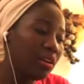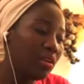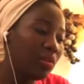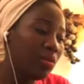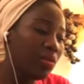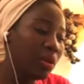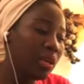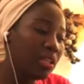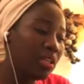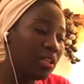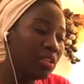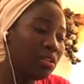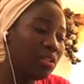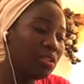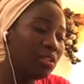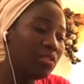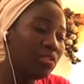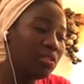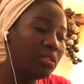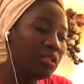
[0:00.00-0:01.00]
What do
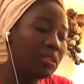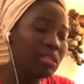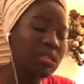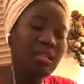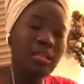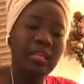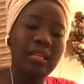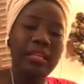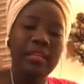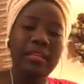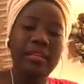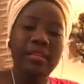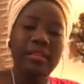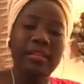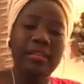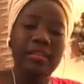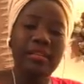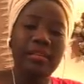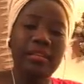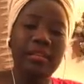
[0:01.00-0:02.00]
you dislike
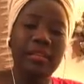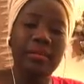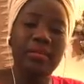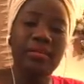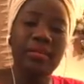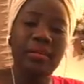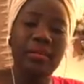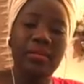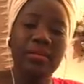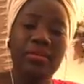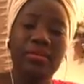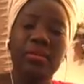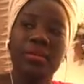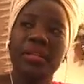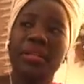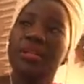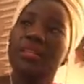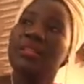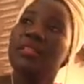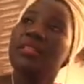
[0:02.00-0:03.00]
about
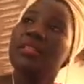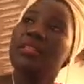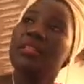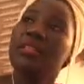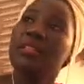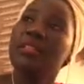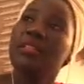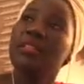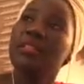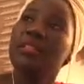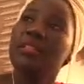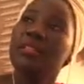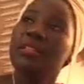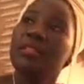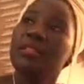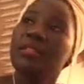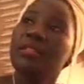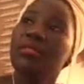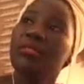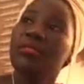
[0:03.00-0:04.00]
Pakistan?
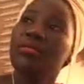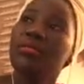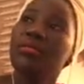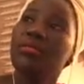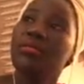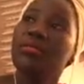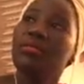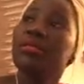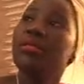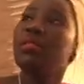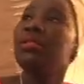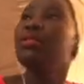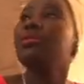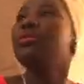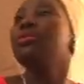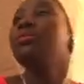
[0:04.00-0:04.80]
What do